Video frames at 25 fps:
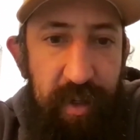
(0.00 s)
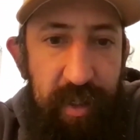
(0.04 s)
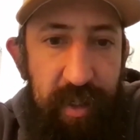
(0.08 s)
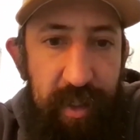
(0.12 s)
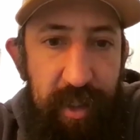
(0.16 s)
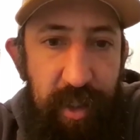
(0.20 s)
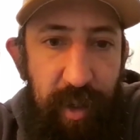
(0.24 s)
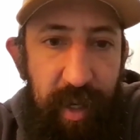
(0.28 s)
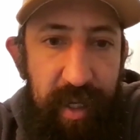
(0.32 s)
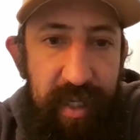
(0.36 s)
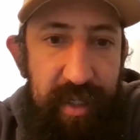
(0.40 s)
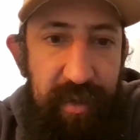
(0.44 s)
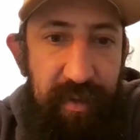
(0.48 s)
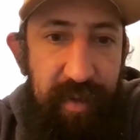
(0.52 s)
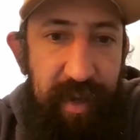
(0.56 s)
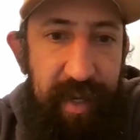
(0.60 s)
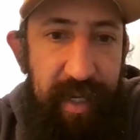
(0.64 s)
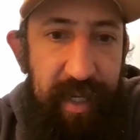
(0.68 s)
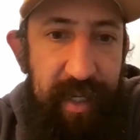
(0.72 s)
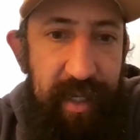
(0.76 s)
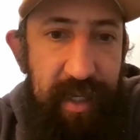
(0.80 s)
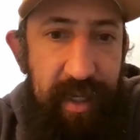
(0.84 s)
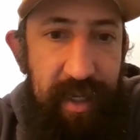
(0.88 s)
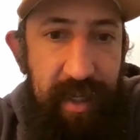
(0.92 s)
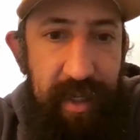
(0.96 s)
You had to
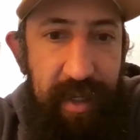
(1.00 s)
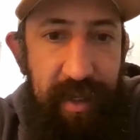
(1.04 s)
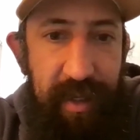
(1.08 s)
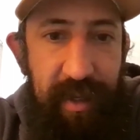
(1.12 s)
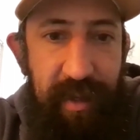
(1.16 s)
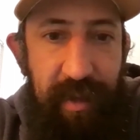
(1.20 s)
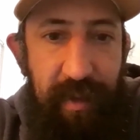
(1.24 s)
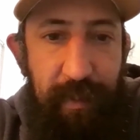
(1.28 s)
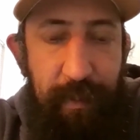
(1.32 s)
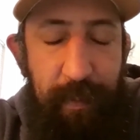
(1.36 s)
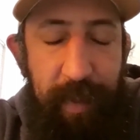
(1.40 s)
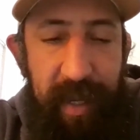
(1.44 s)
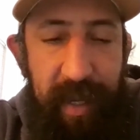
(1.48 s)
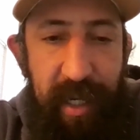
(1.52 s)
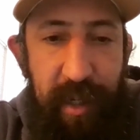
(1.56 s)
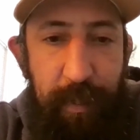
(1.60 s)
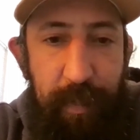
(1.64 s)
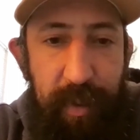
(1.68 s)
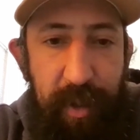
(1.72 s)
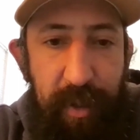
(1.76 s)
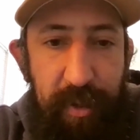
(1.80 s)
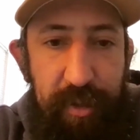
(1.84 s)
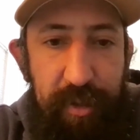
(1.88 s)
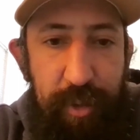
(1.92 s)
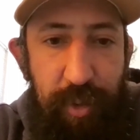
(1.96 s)
like pay your
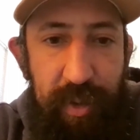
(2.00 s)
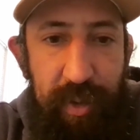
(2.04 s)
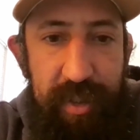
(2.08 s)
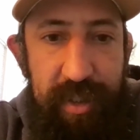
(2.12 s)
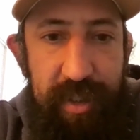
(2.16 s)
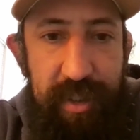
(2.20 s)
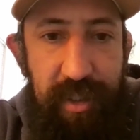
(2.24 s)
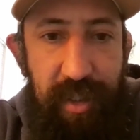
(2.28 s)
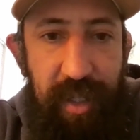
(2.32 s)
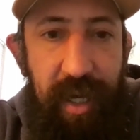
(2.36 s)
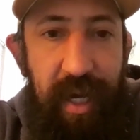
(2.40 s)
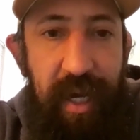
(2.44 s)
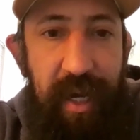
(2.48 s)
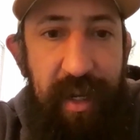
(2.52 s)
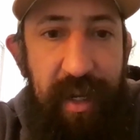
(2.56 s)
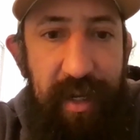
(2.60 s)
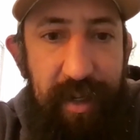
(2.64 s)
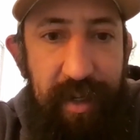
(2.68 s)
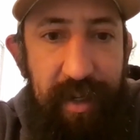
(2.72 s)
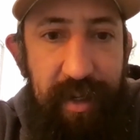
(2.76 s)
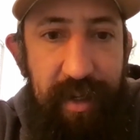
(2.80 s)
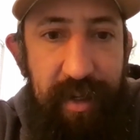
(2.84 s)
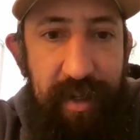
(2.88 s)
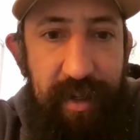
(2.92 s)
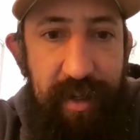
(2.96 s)
bill through a slot.
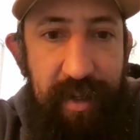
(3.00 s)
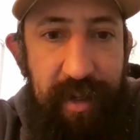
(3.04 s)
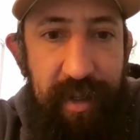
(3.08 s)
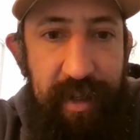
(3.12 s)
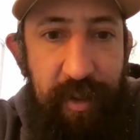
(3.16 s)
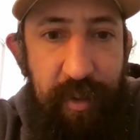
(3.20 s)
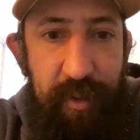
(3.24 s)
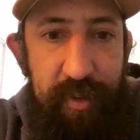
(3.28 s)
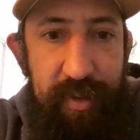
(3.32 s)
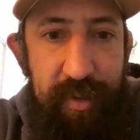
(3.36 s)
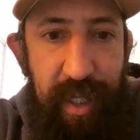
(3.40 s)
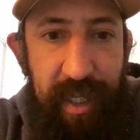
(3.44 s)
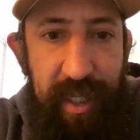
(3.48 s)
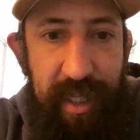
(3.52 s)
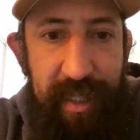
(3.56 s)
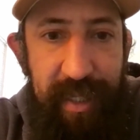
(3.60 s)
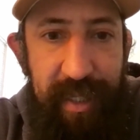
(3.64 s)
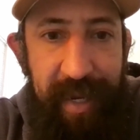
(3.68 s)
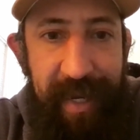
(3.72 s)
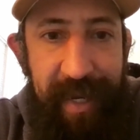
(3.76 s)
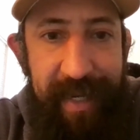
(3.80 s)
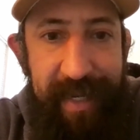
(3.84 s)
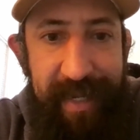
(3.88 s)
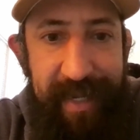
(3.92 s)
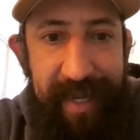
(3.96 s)
You oh, was like
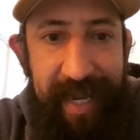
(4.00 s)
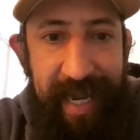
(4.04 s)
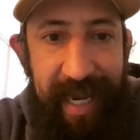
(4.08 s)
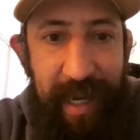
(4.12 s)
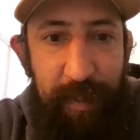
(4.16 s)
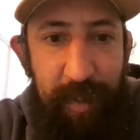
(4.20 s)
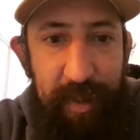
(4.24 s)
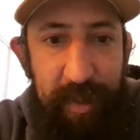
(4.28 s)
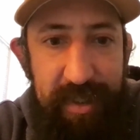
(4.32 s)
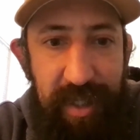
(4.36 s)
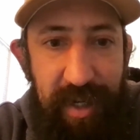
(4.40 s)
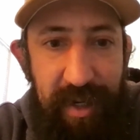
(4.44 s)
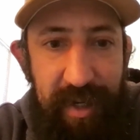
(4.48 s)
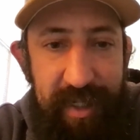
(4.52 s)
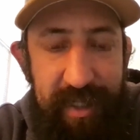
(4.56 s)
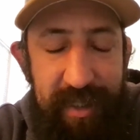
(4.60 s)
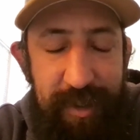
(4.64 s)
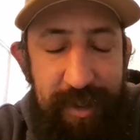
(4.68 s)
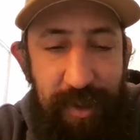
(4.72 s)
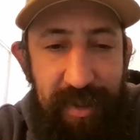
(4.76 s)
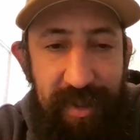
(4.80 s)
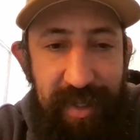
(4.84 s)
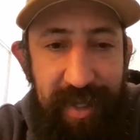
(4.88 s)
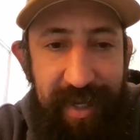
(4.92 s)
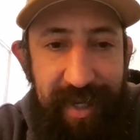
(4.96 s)
gosh. 80 cameras on it.
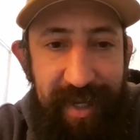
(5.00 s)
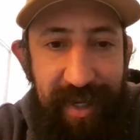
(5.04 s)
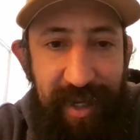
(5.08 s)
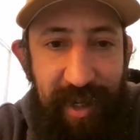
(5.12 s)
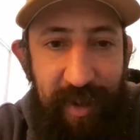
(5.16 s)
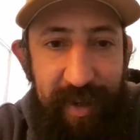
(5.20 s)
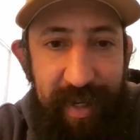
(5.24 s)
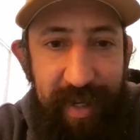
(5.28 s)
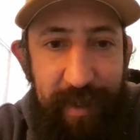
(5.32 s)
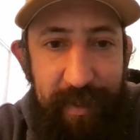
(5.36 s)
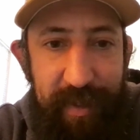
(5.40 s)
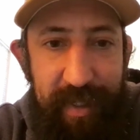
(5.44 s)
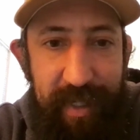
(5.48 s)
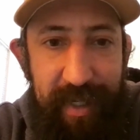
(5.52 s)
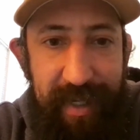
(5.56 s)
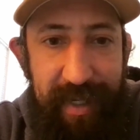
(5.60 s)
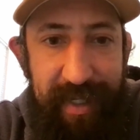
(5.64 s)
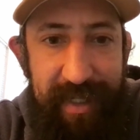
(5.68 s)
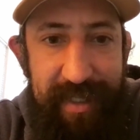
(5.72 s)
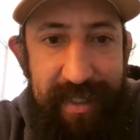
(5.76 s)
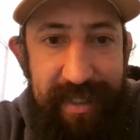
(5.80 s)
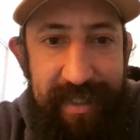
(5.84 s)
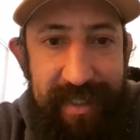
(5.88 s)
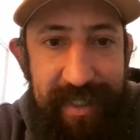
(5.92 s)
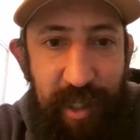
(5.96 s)
So like, you know, in a yeah. in
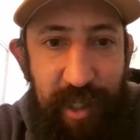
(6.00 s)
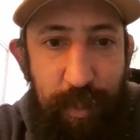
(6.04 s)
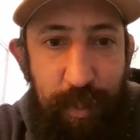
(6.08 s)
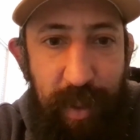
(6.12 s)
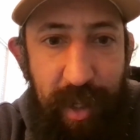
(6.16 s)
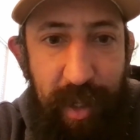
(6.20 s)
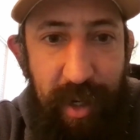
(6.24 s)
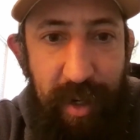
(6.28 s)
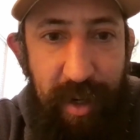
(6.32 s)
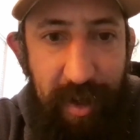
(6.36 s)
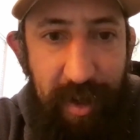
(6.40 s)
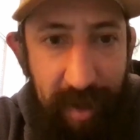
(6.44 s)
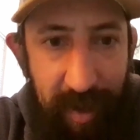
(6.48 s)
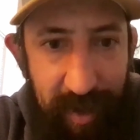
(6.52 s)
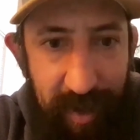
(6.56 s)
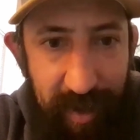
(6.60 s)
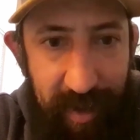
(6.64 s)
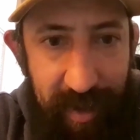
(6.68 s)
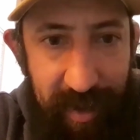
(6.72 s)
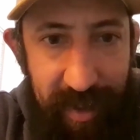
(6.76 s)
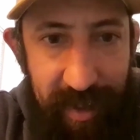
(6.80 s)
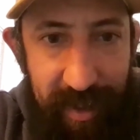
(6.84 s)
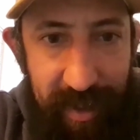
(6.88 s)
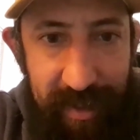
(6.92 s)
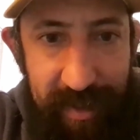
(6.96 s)
a steel bar.
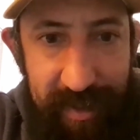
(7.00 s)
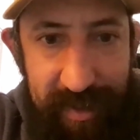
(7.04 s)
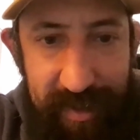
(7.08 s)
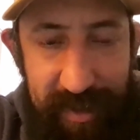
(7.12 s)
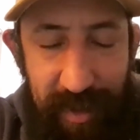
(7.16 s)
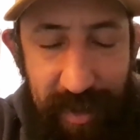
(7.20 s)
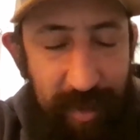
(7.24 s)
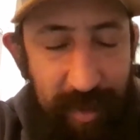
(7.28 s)
Yeah.